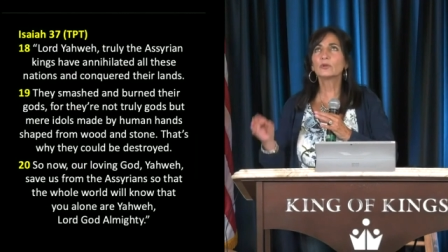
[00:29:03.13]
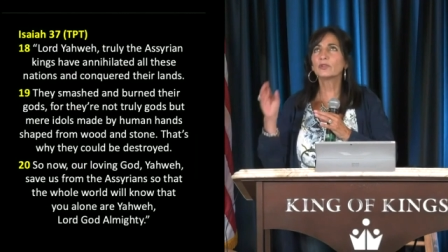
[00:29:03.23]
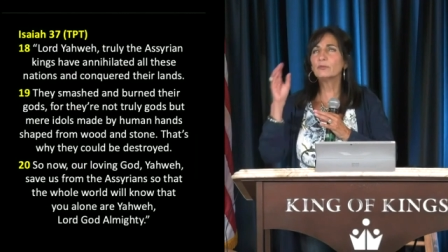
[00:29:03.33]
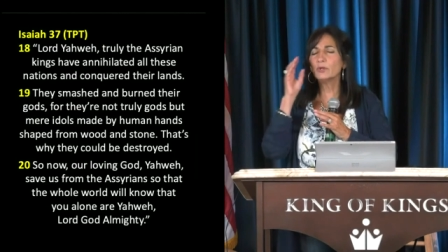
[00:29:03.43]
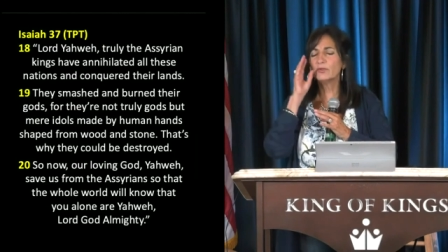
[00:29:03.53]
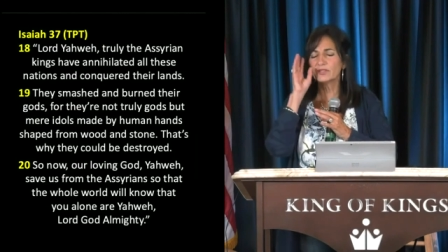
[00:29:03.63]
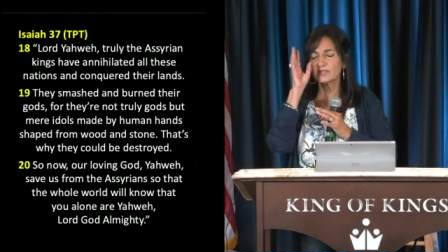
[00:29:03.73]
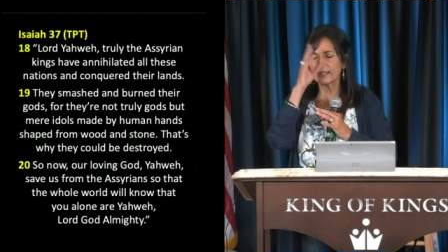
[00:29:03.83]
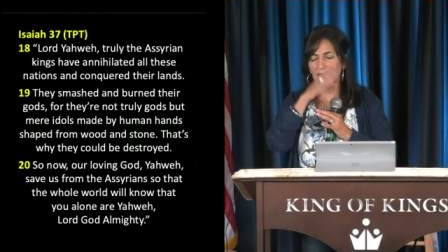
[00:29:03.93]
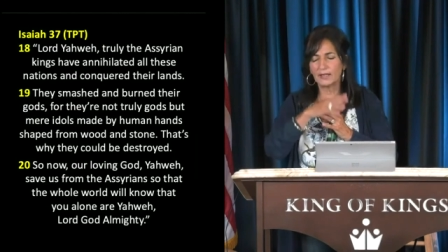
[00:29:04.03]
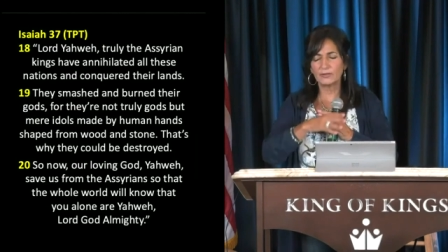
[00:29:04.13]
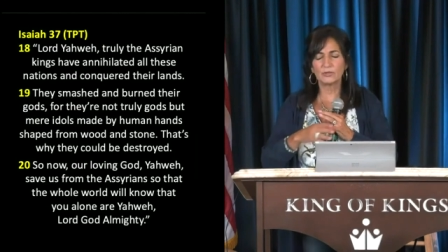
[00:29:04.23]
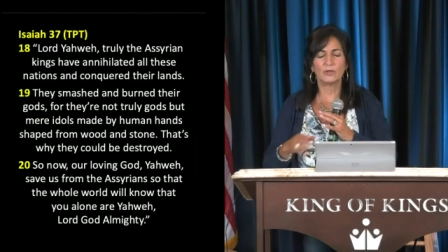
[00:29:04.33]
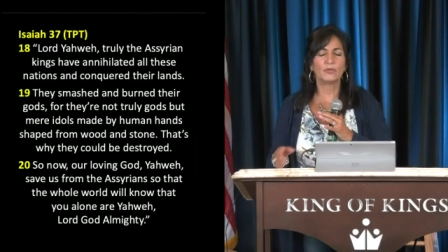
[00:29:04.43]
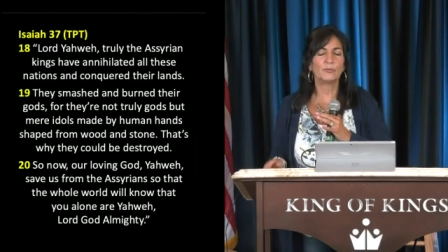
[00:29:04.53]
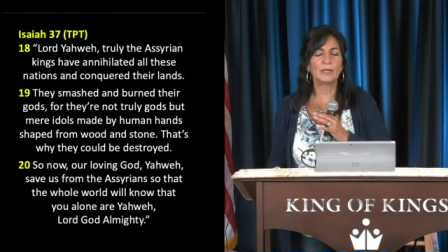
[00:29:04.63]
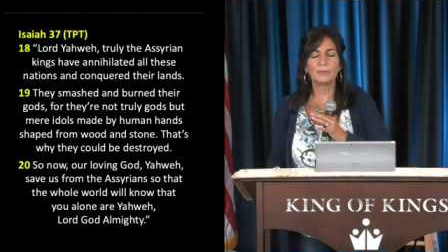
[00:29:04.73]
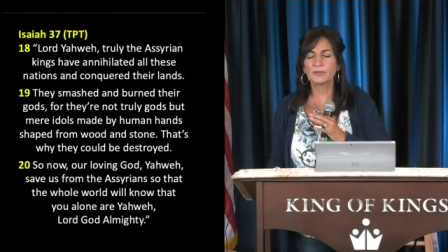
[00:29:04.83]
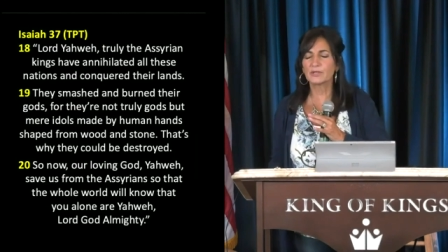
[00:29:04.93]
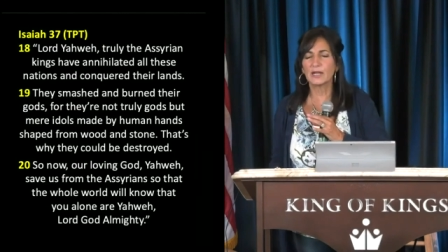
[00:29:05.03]
us. Lord, remove the scales off
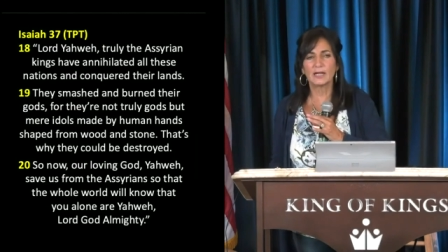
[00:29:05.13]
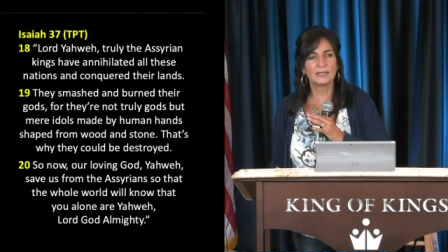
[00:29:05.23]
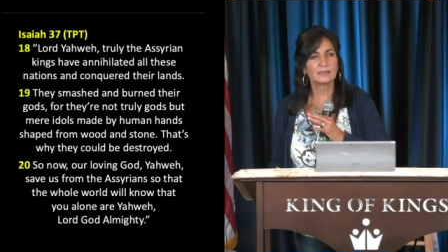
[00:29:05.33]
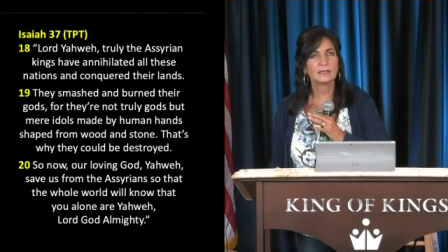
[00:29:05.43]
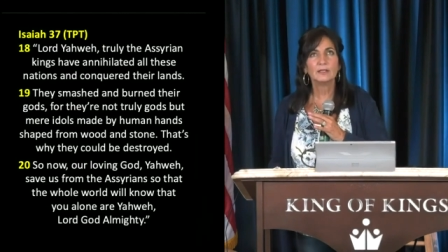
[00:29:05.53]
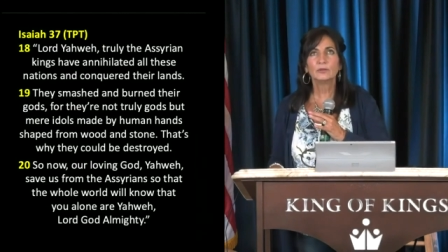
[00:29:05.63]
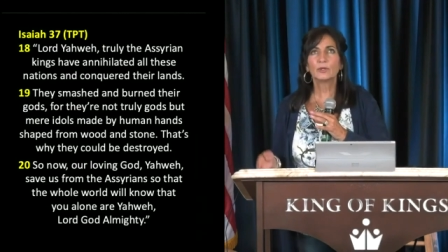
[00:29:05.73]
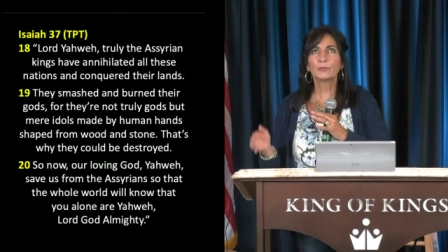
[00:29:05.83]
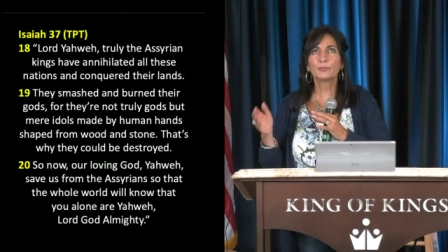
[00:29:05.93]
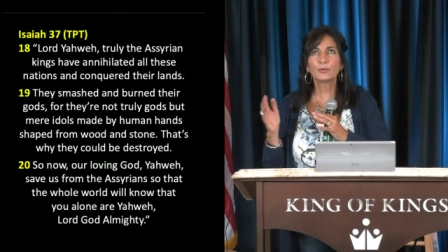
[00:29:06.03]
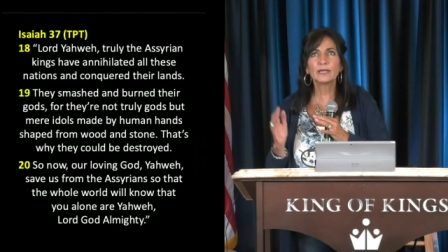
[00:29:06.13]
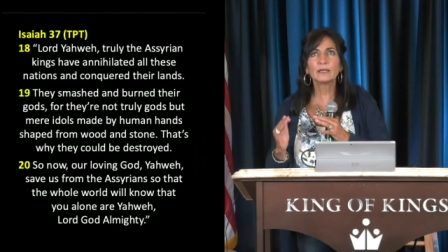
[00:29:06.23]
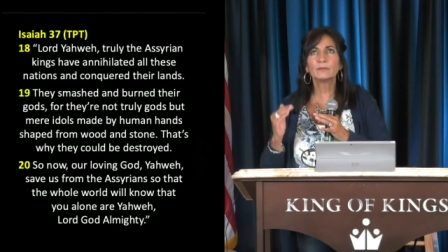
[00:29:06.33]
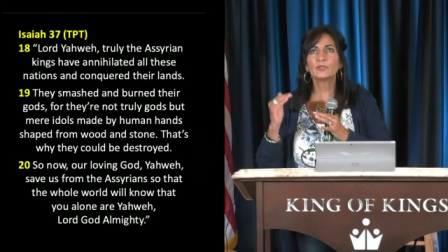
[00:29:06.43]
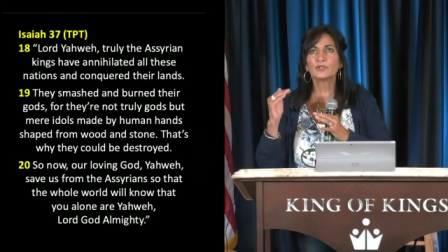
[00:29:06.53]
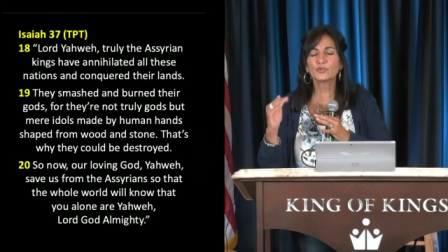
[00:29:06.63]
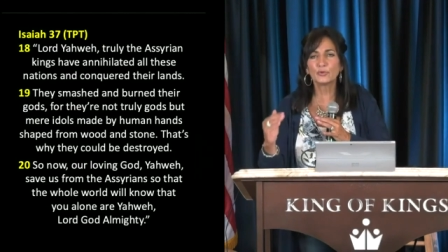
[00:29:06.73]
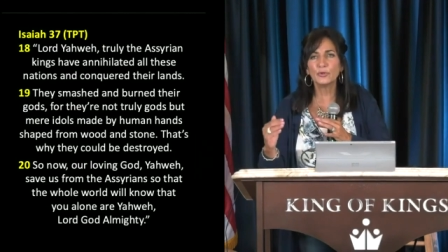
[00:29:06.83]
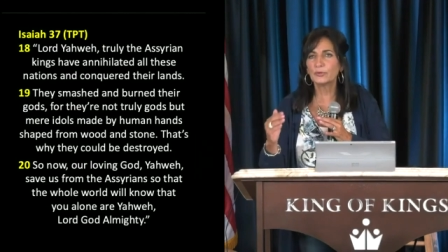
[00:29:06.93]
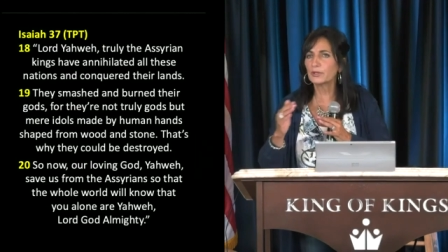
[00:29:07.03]
of people's eyes. Lord, bring them
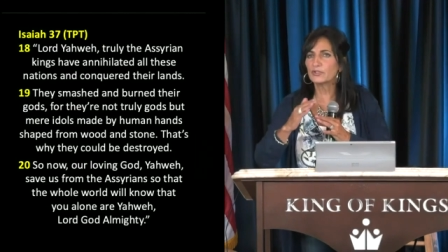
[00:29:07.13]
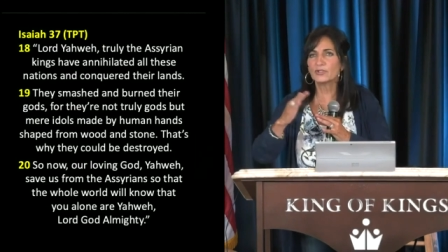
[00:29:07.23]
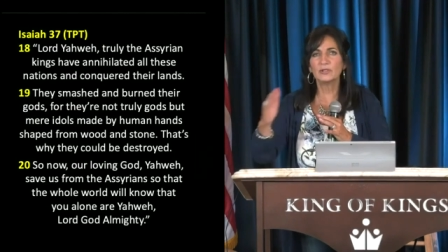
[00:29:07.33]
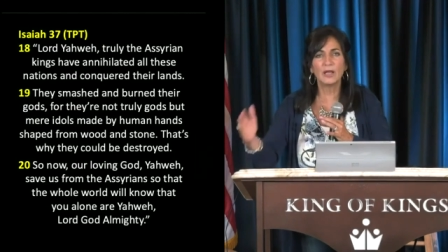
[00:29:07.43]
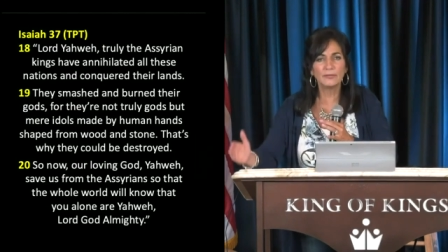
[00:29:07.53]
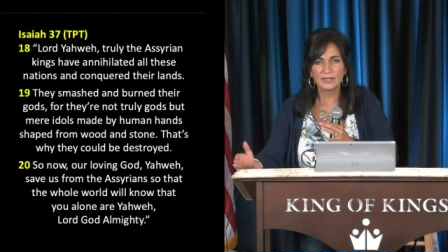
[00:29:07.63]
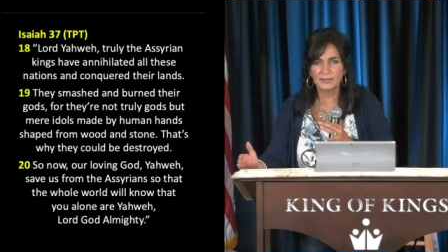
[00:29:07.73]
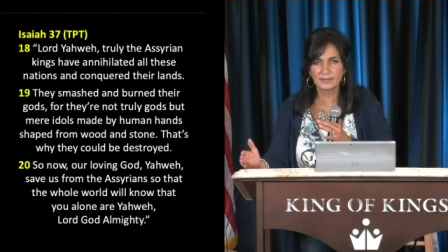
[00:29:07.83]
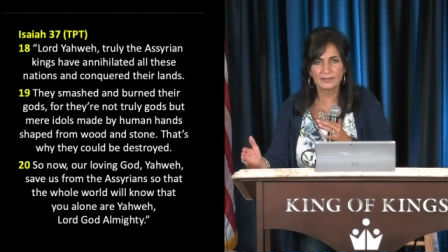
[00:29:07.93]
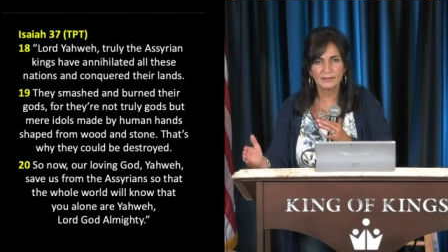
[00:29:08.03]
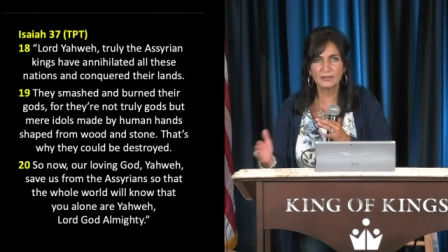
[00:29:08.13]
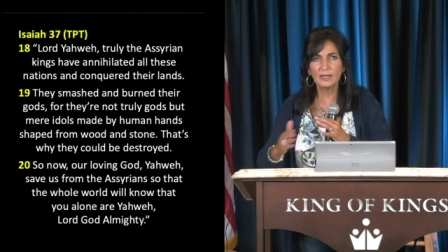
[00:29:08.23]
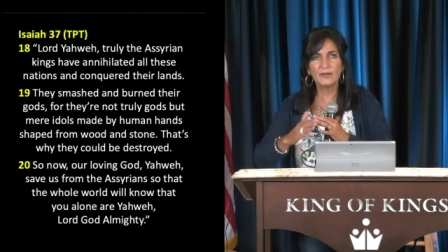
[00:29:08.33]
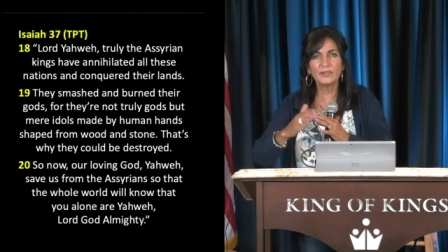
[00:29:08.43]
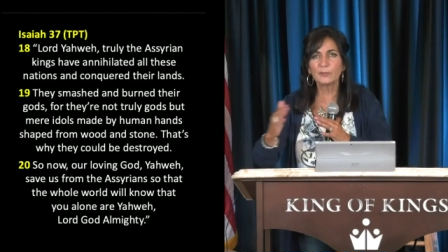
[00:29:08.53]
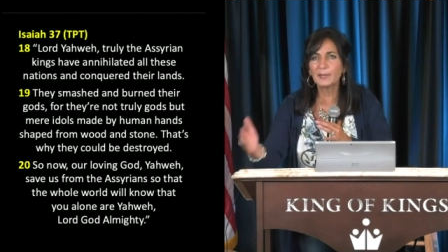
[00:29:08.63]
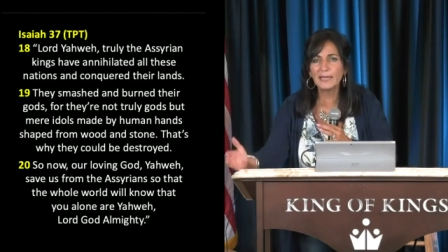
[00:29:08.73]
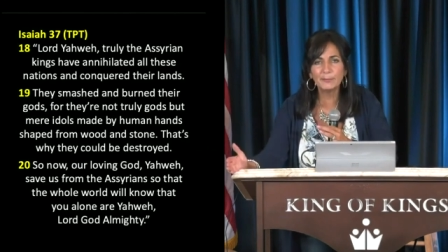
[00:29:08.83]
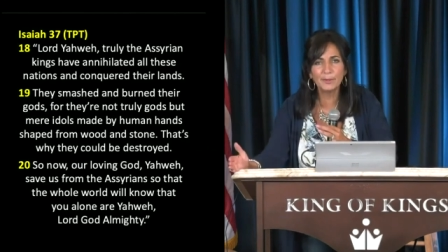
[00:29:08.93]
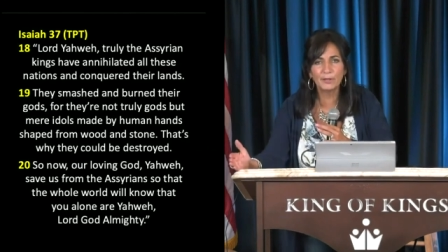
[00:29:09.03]
to truth, because you love us. You love
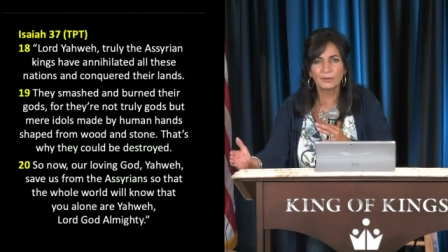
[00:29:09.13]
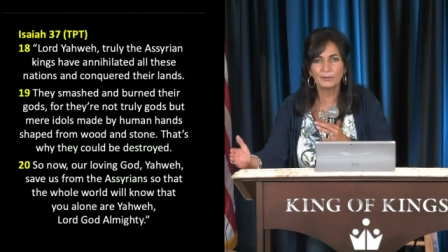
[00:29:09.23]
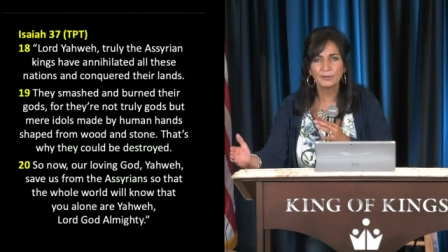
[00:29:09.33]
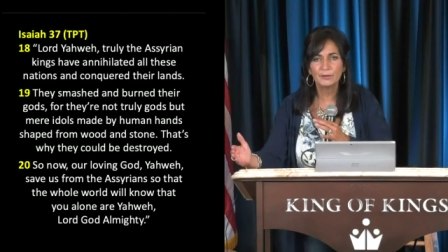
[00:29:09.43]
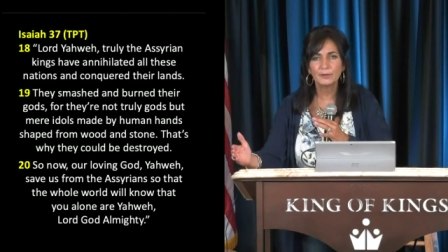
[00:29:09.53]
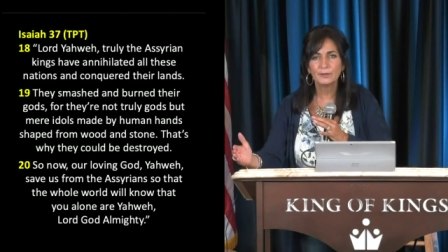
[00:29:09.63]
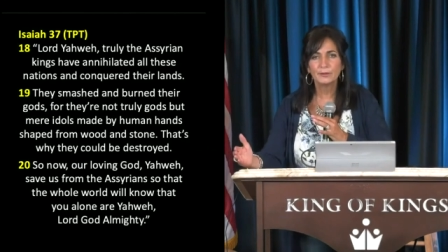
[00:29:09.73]
your people.